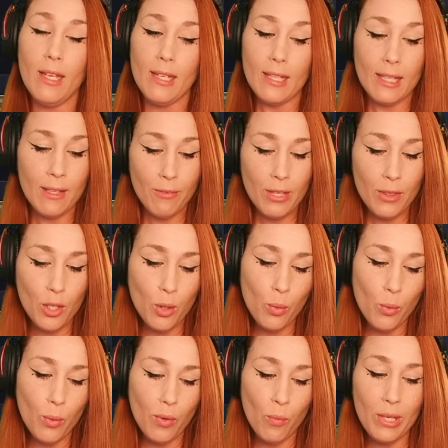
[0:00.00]
Even
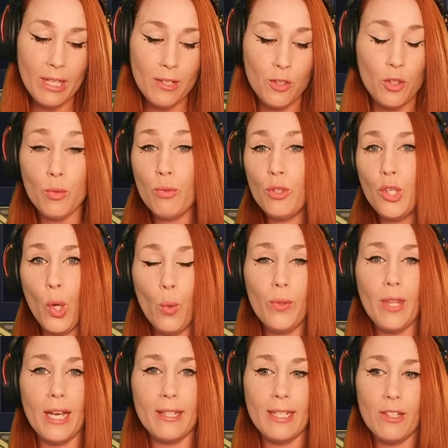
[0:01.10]
though we do know
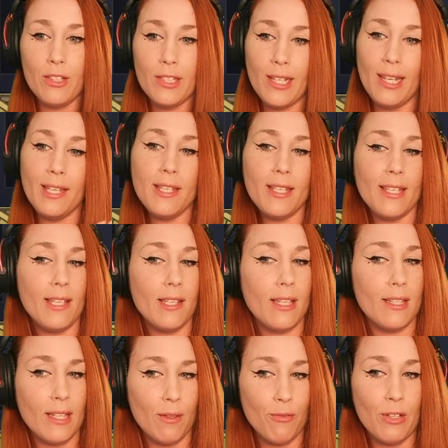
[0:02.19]
that they are taking a
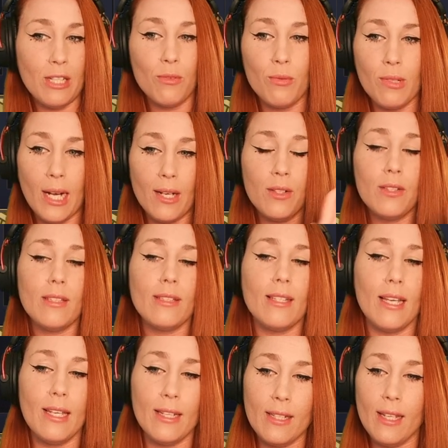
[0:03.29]
different route
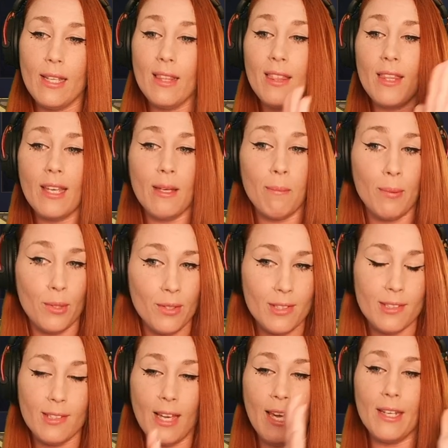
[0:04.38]
than the
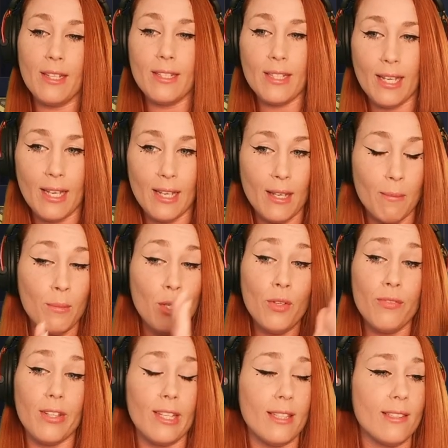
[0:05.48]
books and the
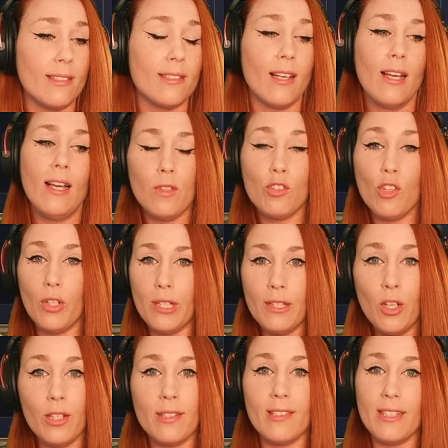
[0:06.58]
movies. Sorry,
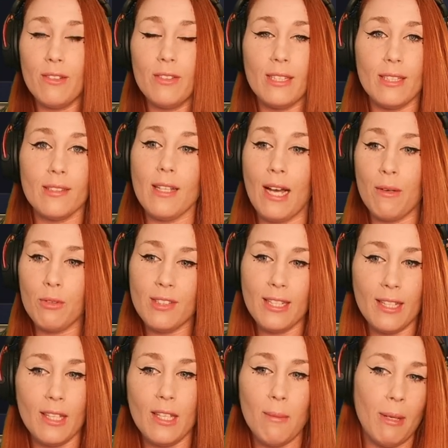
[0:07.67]
not series. I was
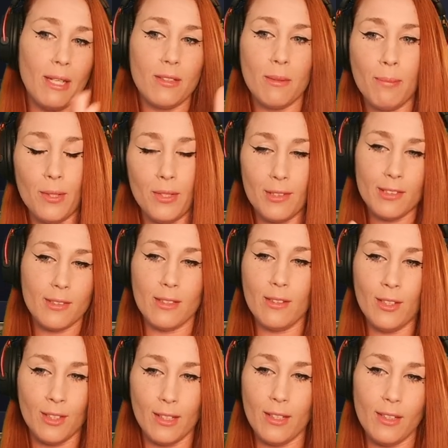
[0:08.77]
thinking about the books
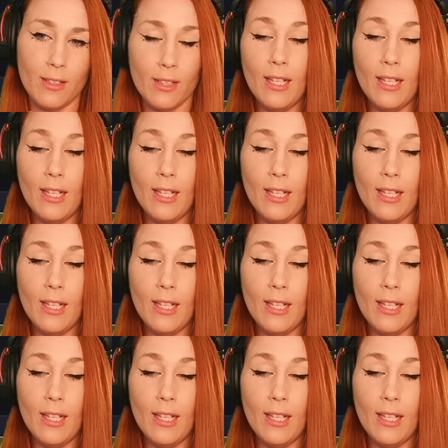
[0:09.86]
earlier.